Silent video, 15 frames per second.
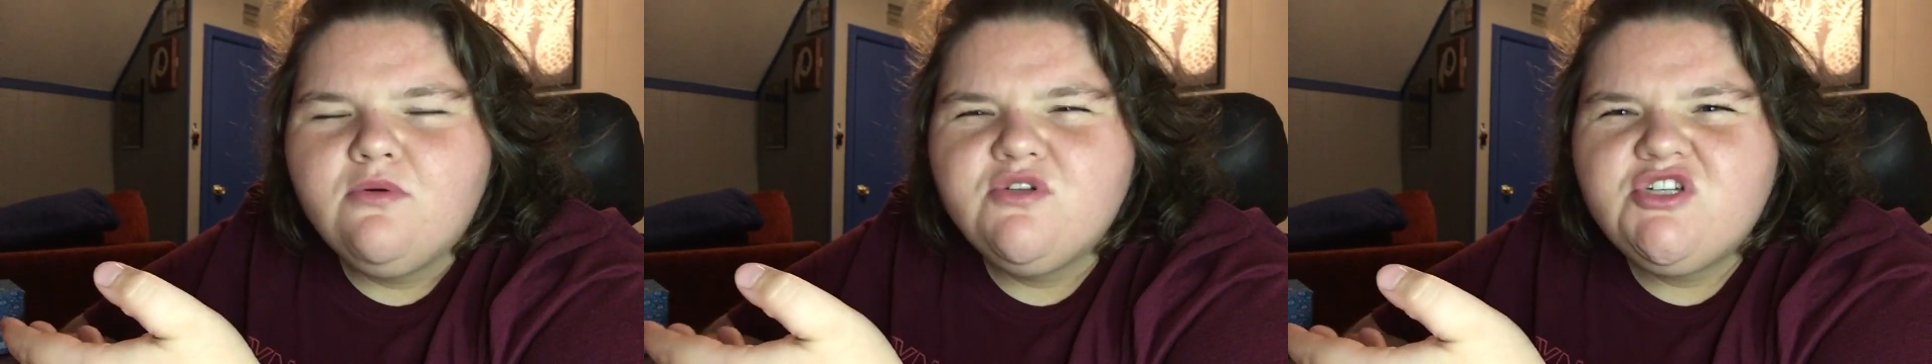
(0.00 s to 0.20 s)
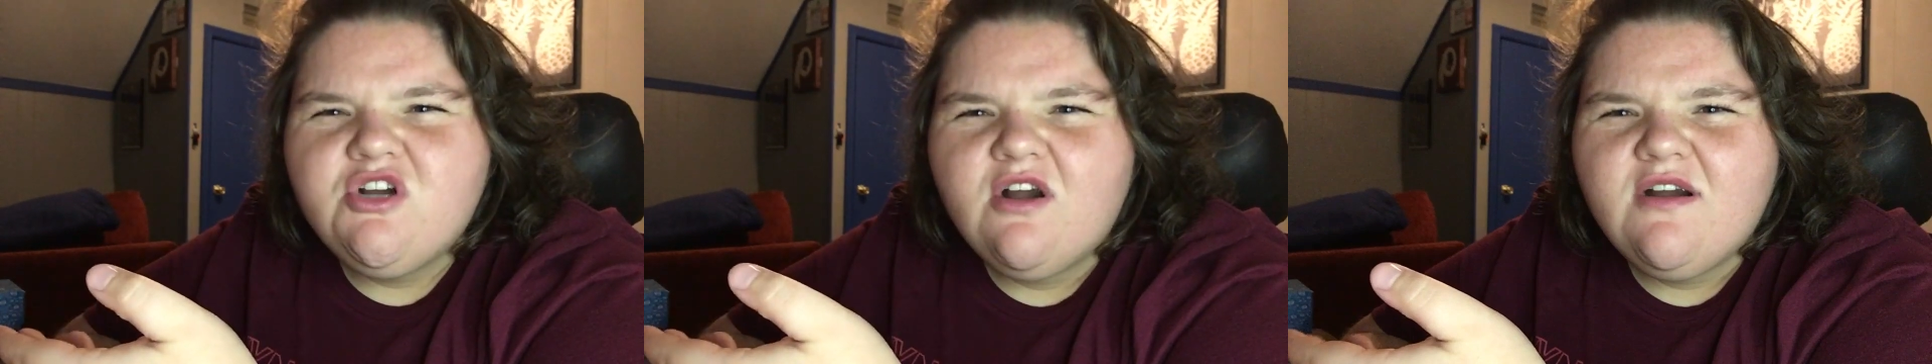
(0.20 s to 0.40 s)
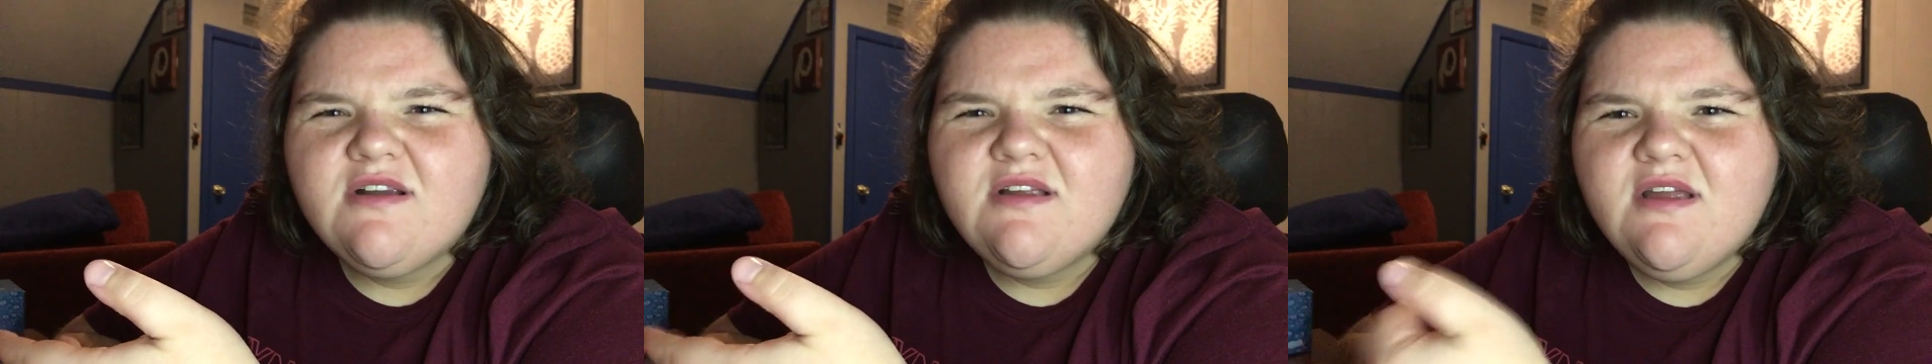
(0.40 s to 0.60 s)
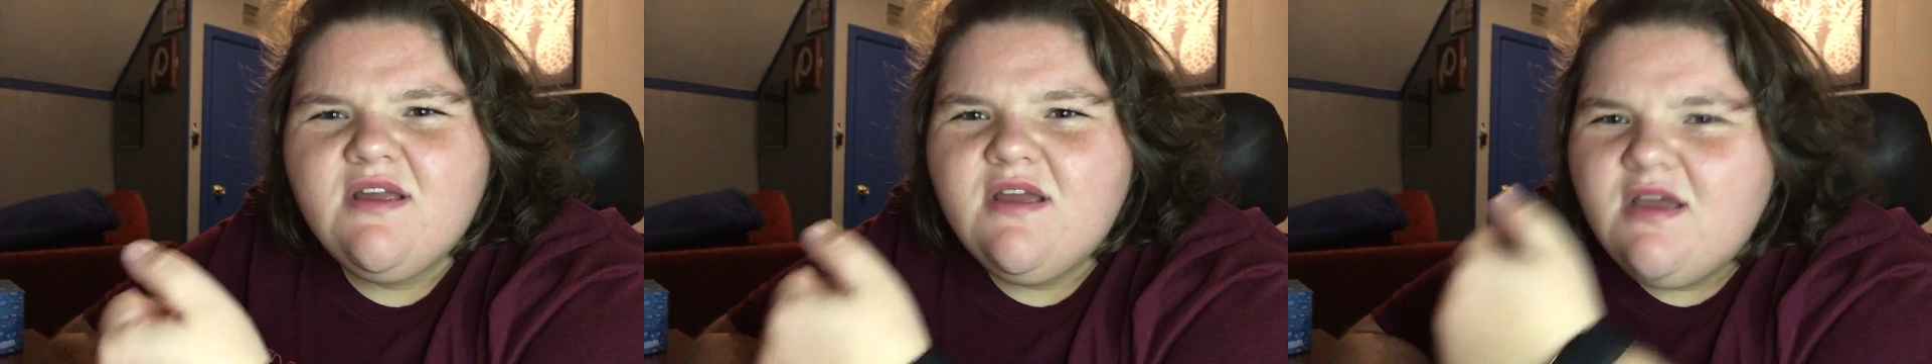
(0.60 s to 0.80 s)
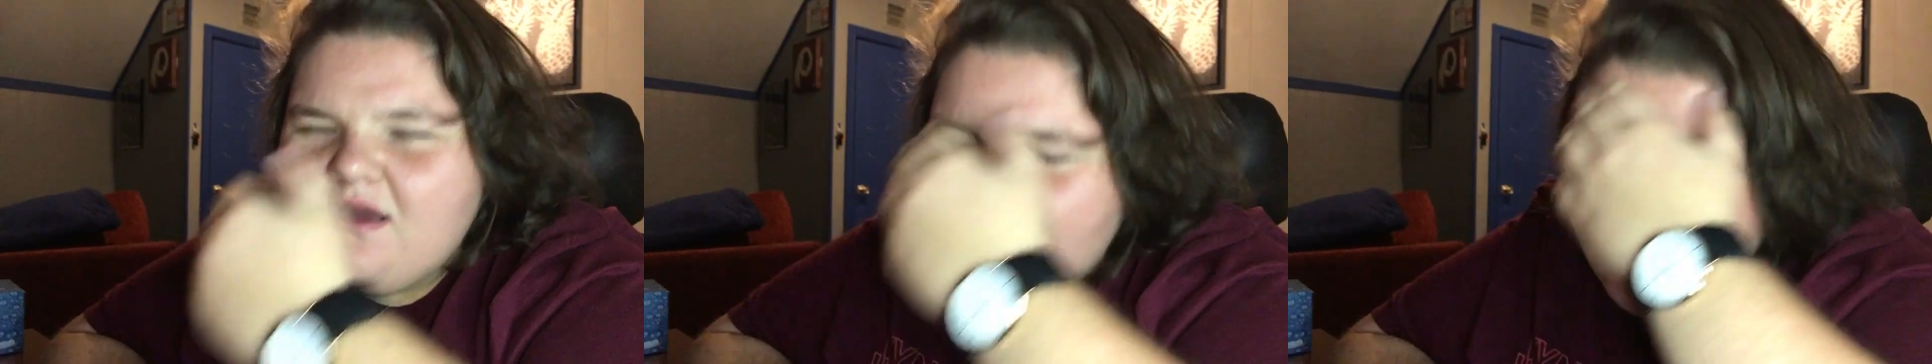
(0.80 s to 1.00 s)
Bulshar?
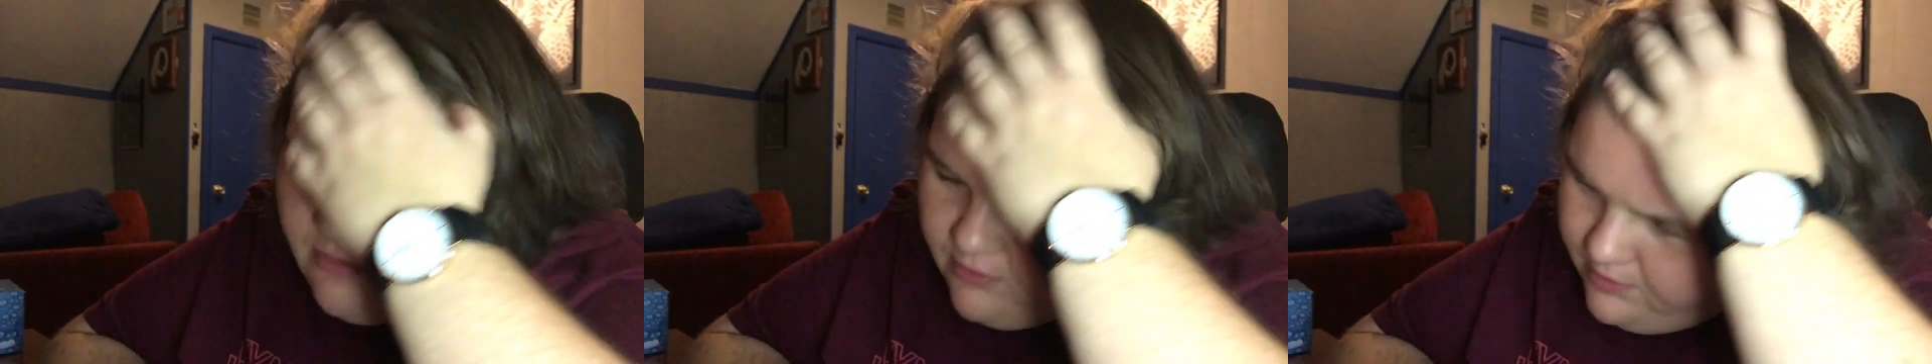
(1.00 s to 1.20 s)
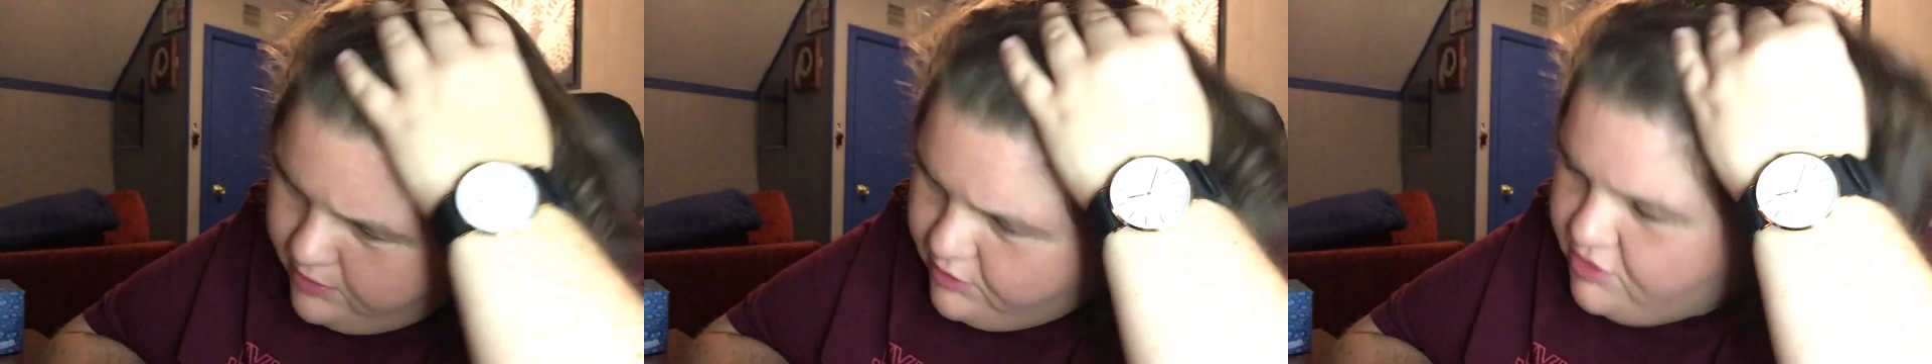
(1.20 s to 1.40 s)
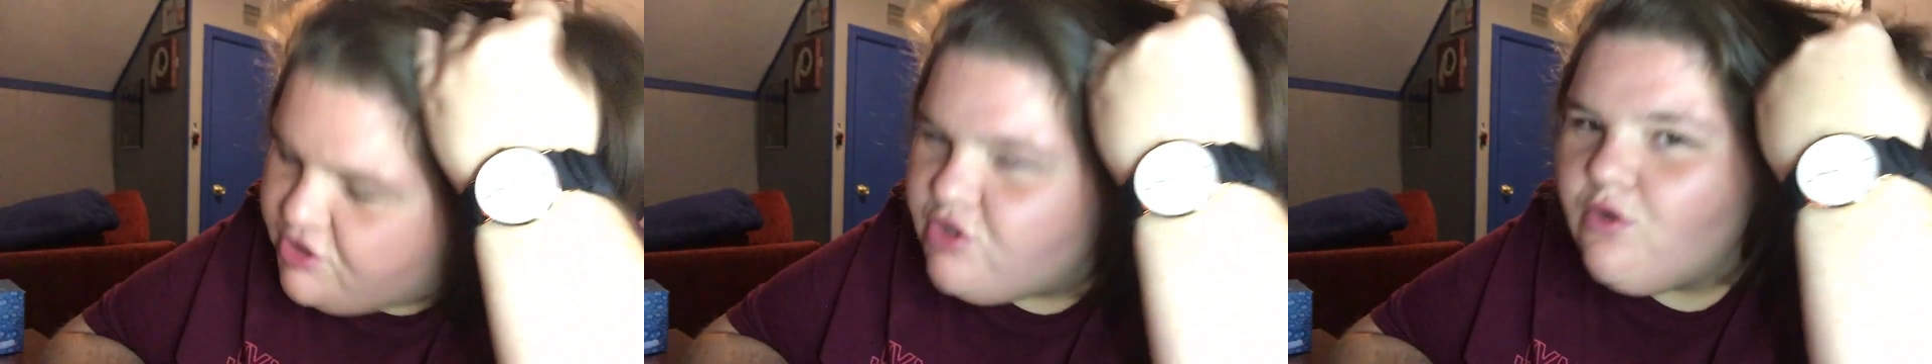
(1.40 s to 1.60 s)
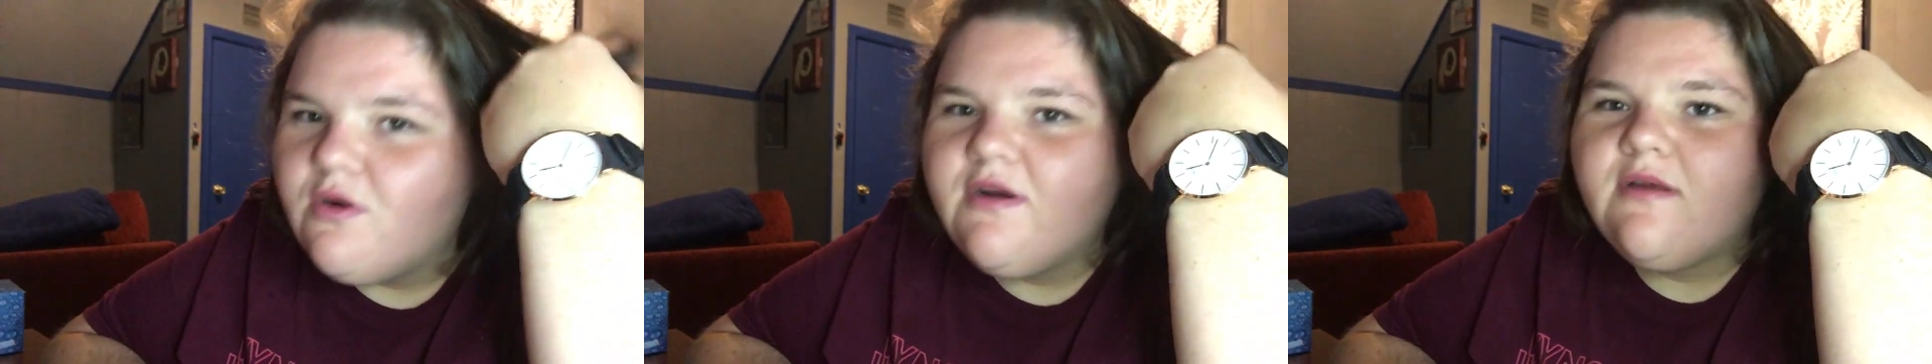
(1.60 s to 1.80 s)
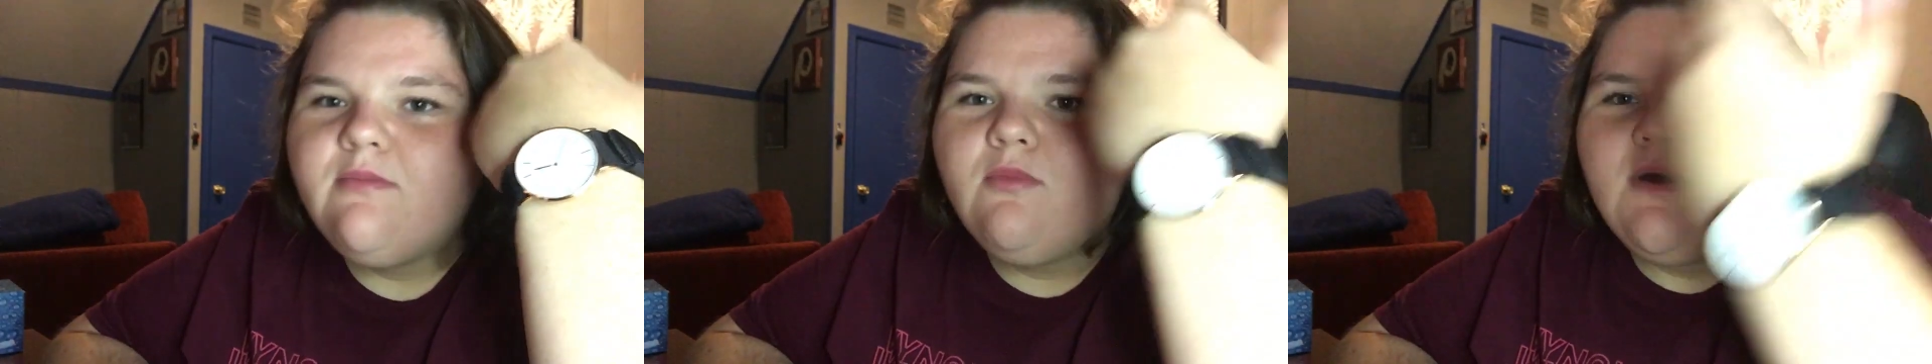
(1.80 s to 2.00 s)
B Bulshar,